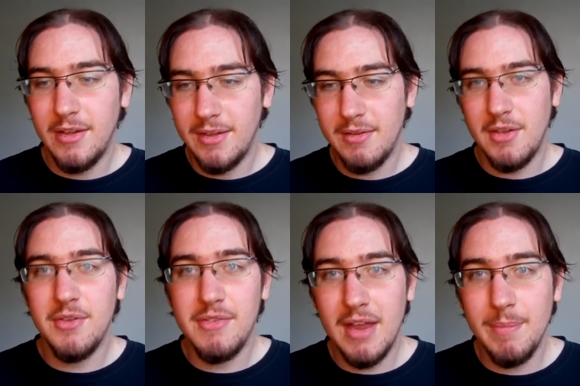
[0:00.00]
You
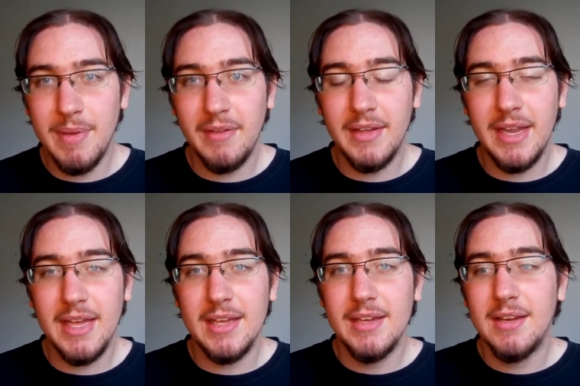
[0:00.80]
use that
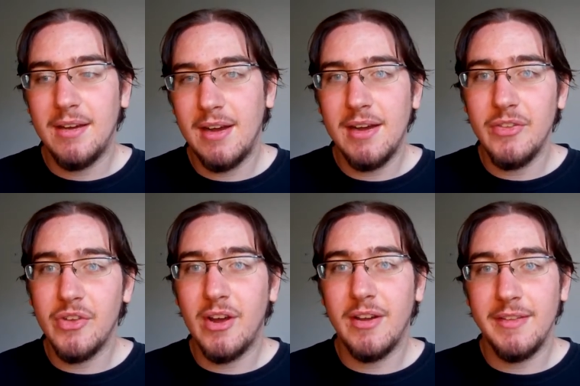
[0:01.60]
ability. Odds
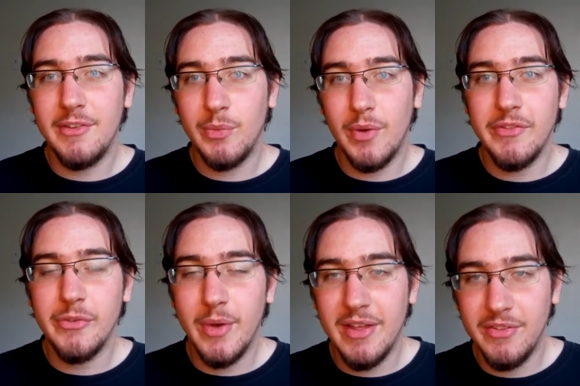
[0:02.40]
are at least one
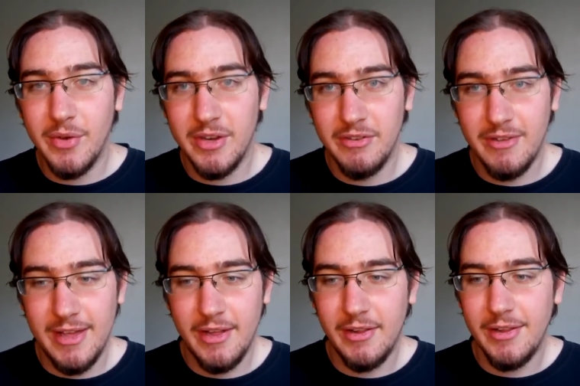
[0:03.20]
squad's going to
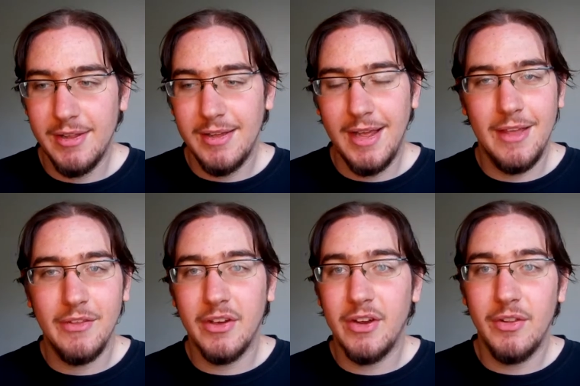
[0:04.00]
fail, and
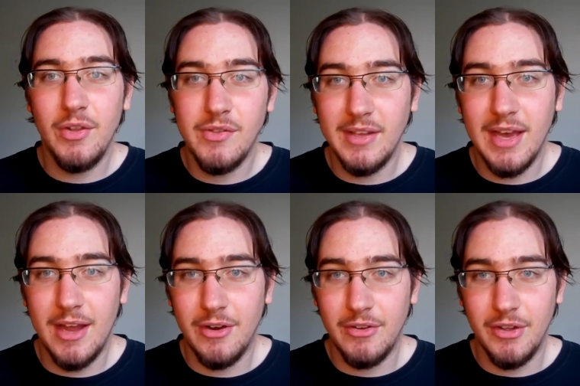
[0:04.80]
they're going to lose a
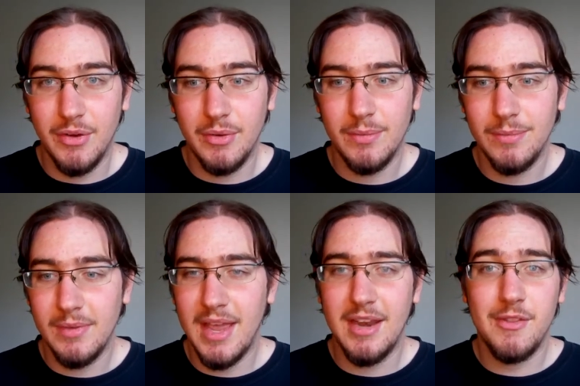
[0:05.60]
guy or two.
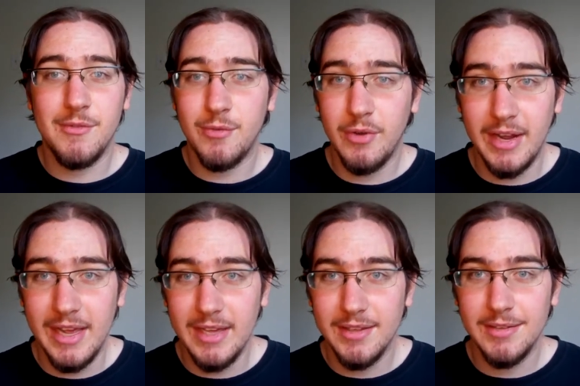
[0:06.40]
And it's
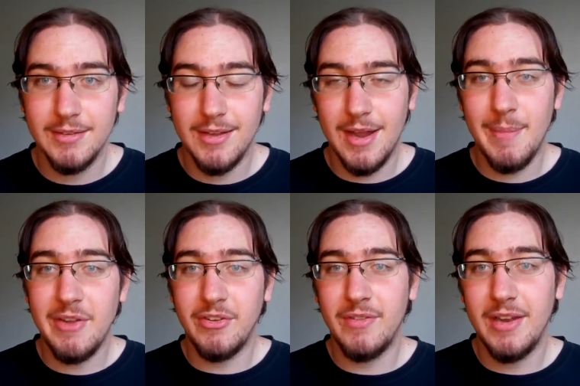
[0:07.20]
free. Did I
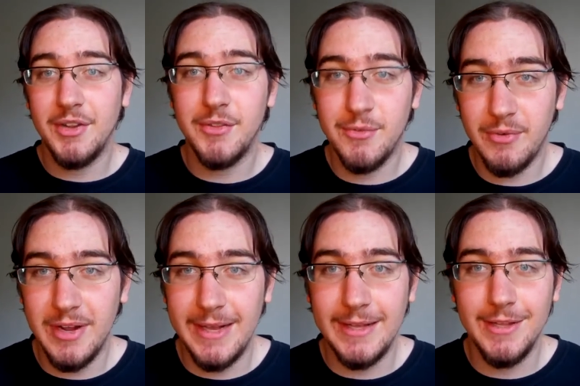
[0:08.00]
mention that it's
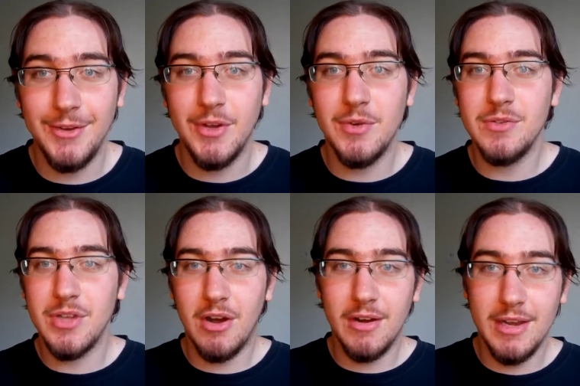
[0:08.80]
free? You don't
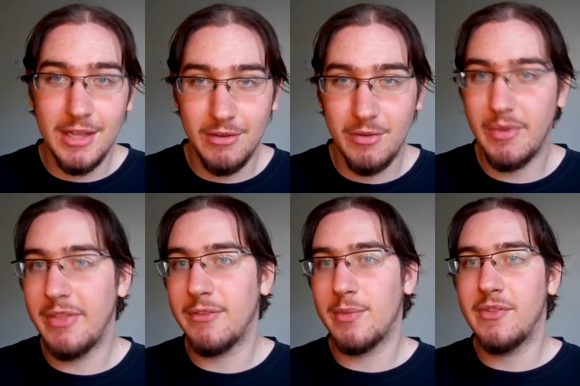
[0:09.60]
target a unit with
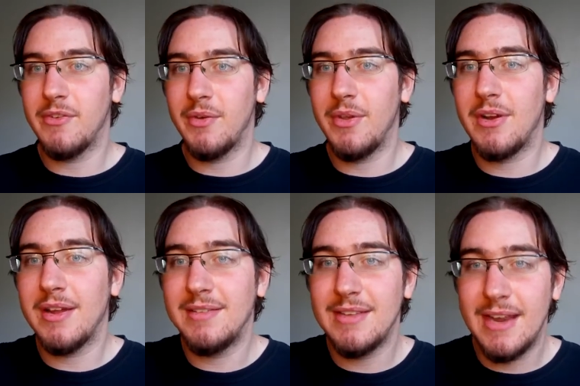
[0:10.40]
this one, so you're
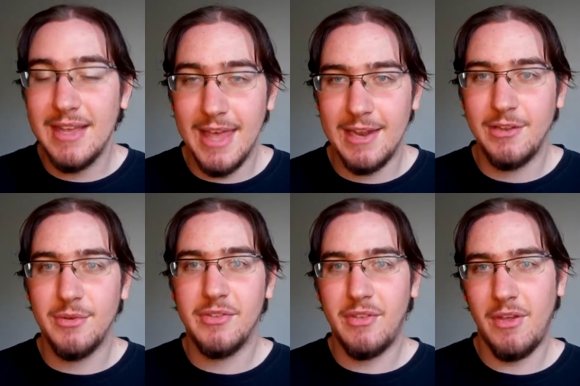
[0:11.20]
not dedicated to
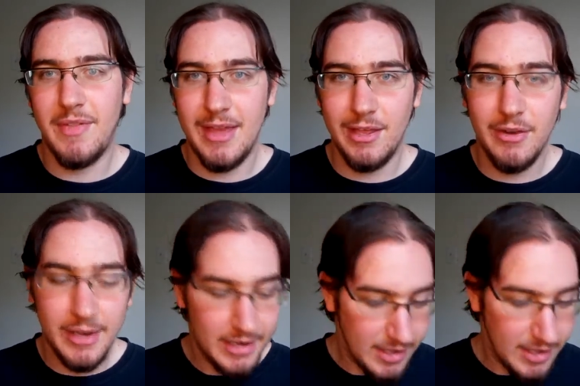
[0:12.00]
assault that unit.